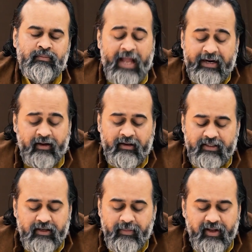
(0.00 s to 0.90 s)
The actor
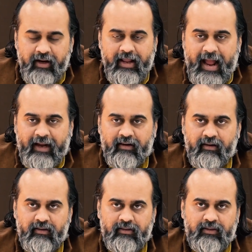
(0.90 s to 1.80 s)
doesn't merely act.
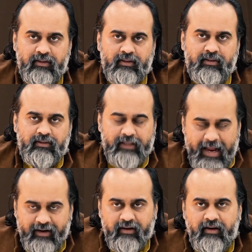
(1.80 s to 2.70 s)
The
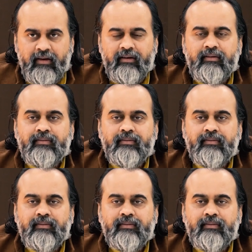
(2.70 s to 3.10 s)
actor